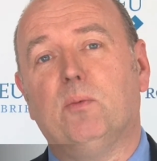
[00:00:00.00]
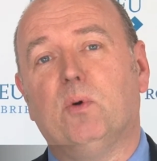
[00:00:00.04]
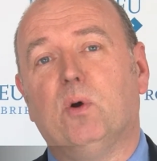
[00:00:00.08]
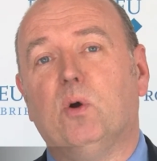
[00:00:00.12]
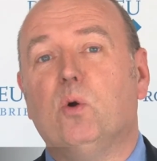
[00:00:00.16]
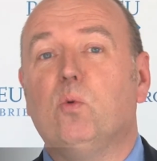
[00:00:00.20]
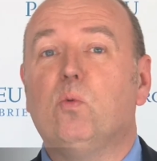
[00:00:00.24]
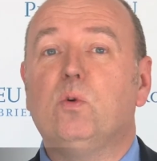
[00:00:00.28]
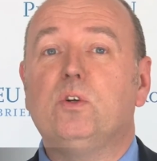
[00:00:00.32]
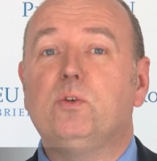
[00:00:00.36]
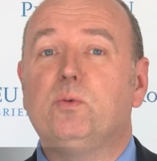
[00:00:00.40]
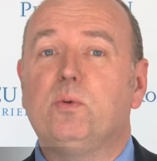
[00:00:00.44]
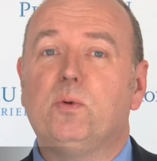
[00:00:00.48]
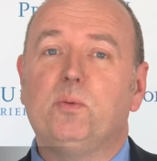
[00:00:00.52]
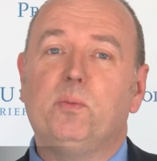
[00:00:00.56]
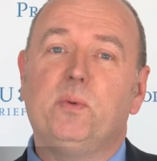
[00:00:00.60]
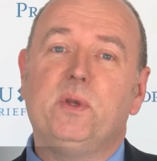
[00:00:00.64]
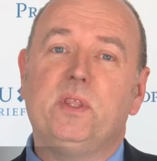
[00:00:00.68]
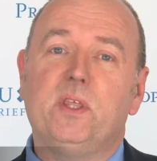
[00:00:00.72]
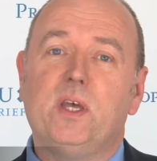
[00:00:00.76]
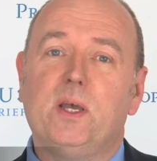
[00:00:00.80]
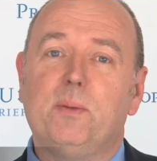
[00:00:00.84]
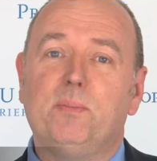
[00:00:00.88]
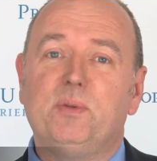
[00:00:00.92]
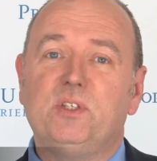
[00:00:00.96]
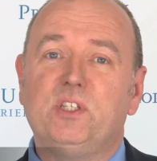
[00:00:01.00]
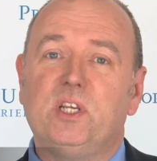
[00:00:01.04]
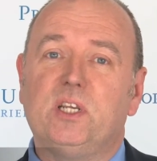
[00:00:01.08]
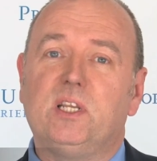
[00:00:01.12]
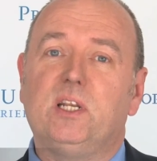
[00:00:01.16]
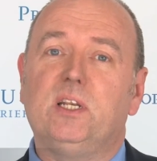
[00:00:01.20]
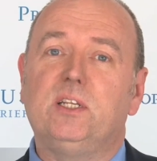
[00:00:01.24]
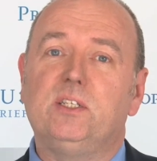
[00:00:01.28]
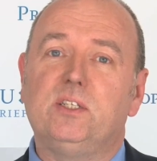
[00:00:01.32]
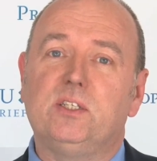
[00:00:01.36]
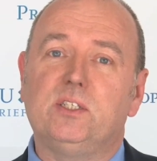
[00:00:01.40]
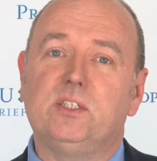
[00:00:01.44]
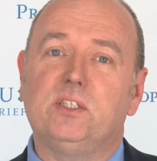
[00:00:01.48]
which will be there particularly
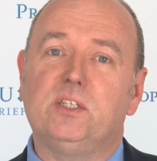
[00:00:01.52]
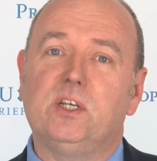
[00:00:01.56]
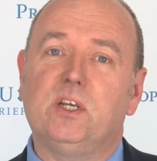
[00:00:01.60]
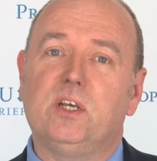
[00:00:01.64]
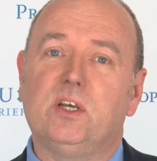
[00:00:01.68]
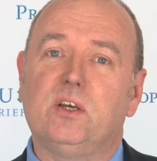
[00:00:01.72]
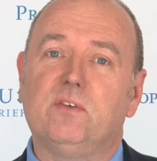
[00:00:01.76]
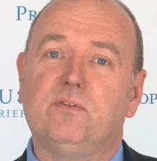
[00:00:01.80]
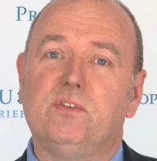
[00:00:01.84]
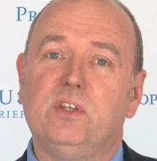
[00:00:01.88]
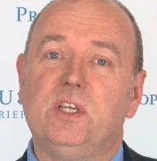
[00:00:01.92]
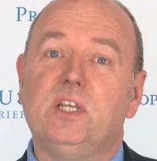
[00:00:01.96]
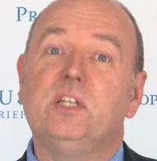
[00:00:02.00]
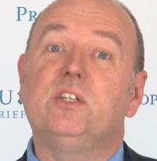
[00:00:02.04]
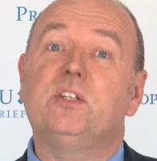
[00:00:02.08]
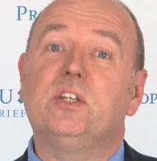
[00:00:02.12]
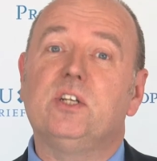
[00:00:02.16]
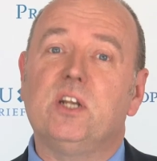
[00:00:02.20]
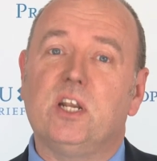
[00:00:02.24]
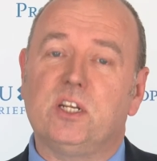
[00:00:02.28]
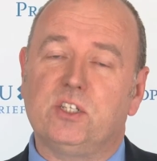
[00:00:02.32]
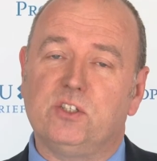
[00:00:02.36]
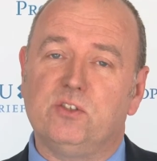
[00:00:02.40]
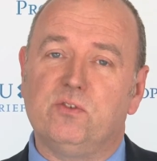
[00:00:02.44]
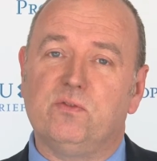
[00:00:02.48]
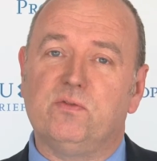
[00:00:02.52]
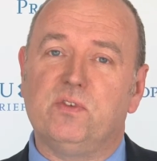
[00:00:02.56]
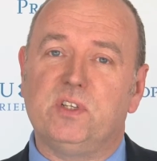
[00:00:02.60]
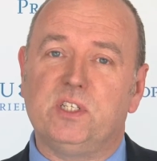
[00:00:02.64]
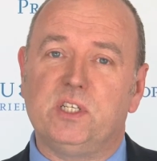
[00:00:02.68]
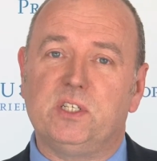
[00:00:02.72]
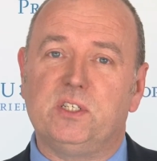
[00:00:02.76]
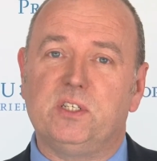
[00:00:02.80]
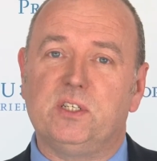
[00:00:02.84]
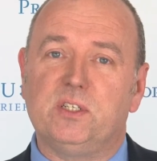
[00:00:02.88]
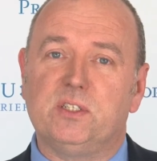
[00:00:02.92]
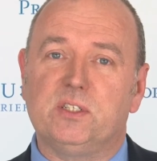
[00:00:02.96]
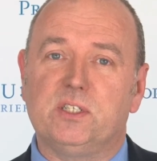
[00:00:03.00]
to serve the international
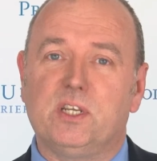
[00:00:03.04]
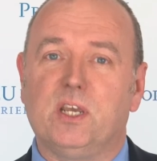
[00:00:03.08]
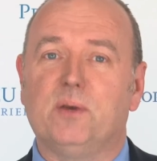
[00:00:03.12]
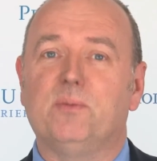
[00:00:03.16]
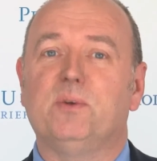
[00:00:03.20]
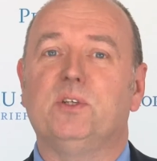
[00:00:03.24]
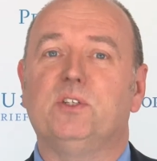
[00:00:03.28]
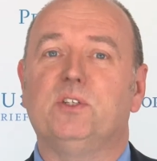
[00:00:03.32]
visitors coming